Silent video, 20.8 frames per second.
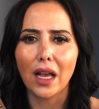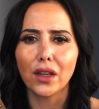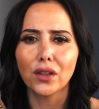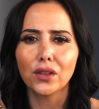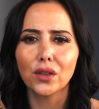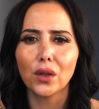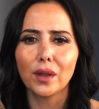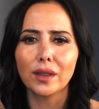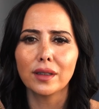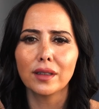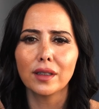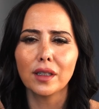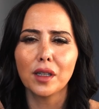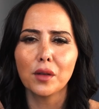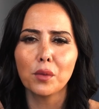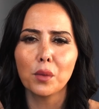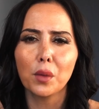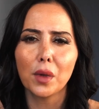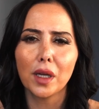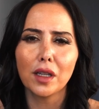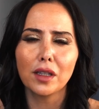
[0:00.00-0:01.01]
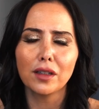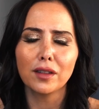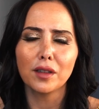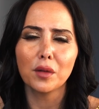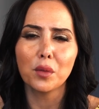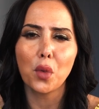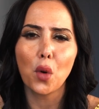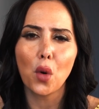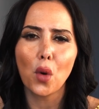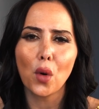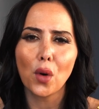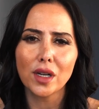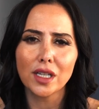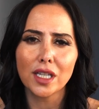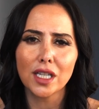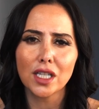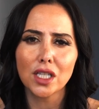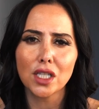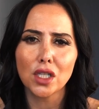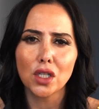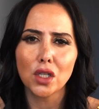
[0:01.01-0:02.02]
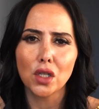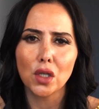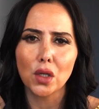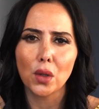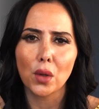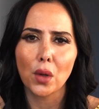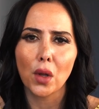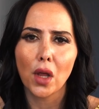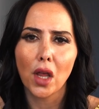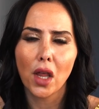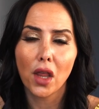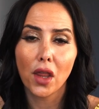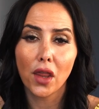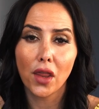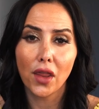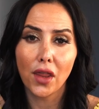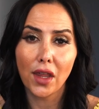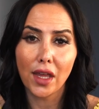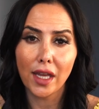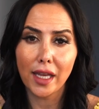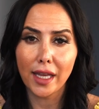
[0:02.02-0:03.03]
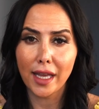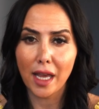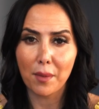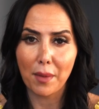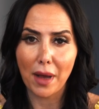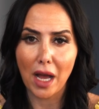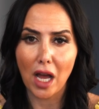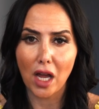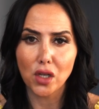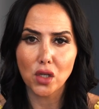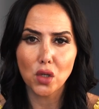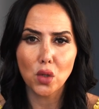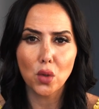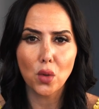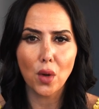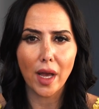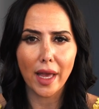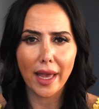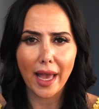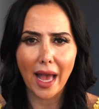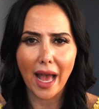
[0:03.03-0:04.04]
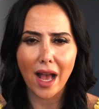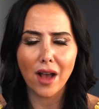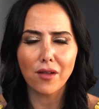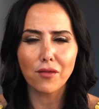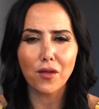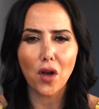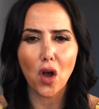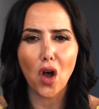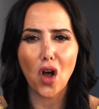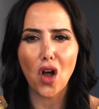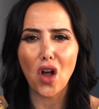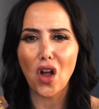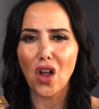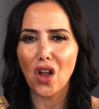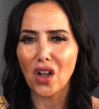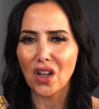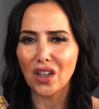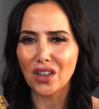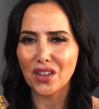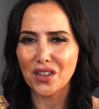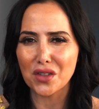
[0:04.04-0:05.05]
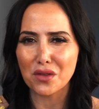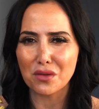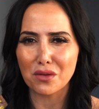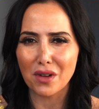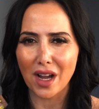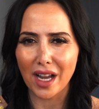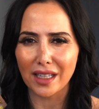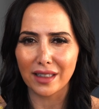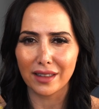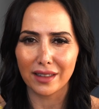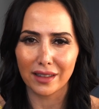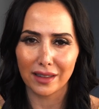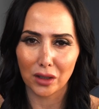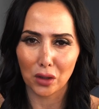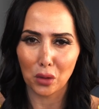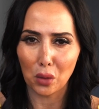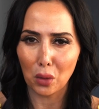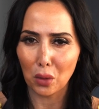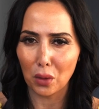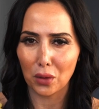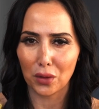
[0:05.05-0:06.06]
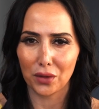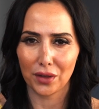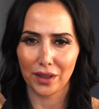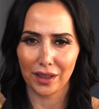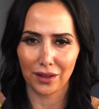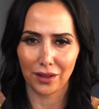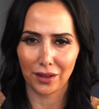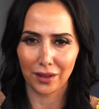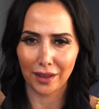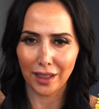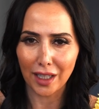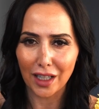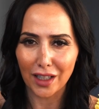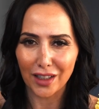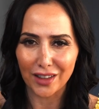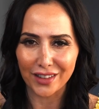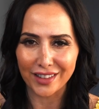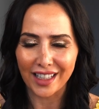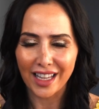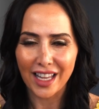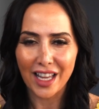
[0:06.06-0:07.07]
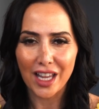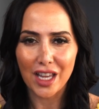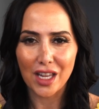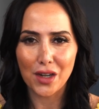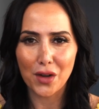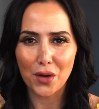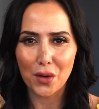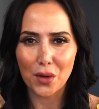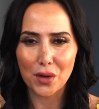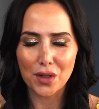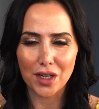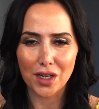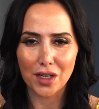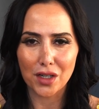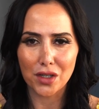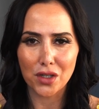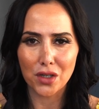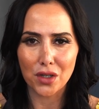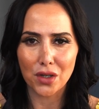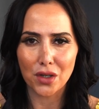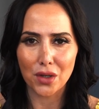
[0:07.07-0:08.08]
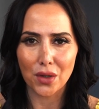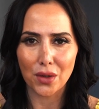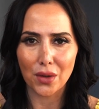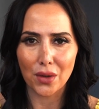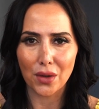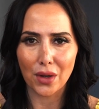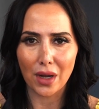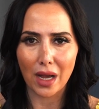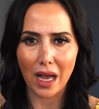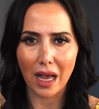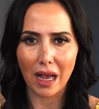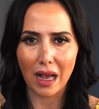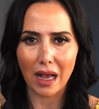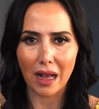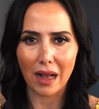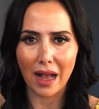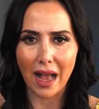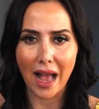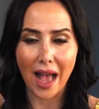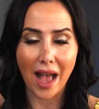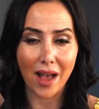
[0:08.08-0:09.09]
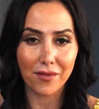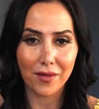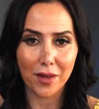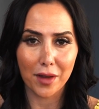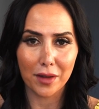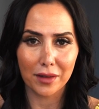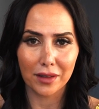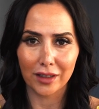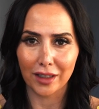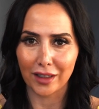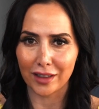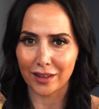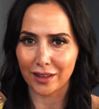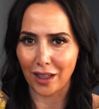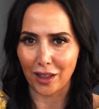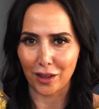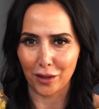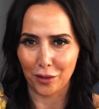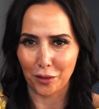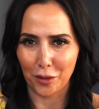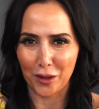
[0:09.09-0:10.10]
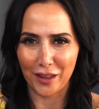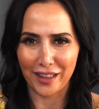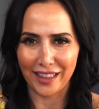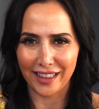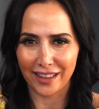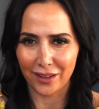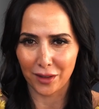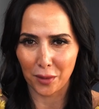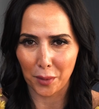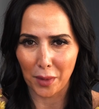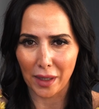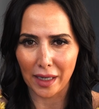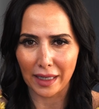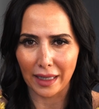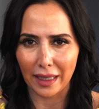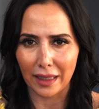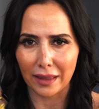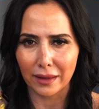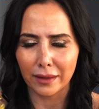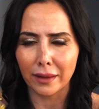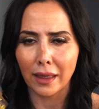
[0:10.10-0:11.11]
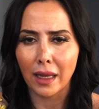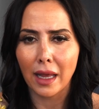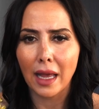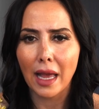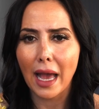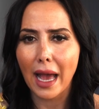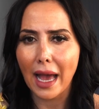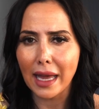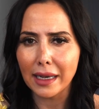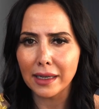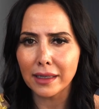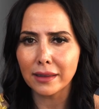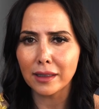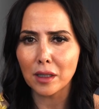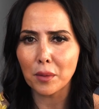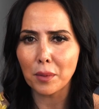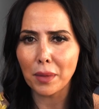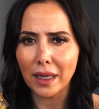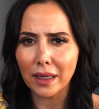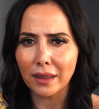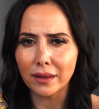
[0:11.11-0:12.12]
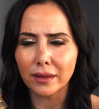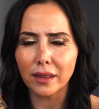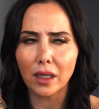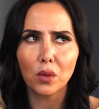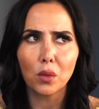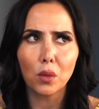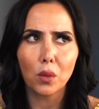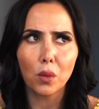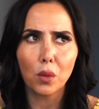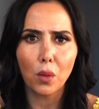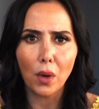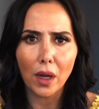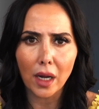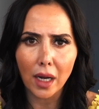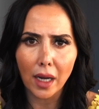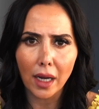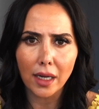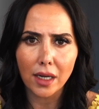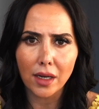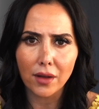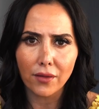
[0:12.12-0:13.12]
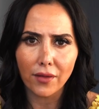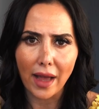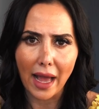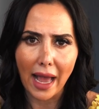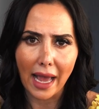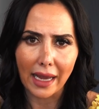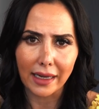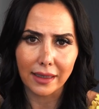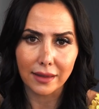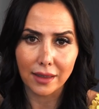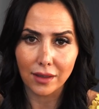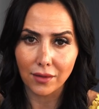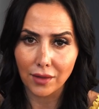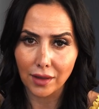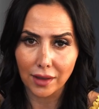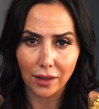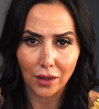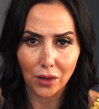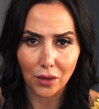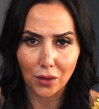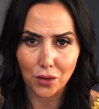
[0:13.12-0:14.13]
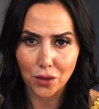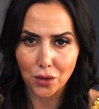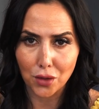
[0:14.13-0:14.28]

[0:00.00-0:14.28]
So it's important to think about, do I have all the right tools and skills in order to have a successful experience? And it depends on what kind of activity you're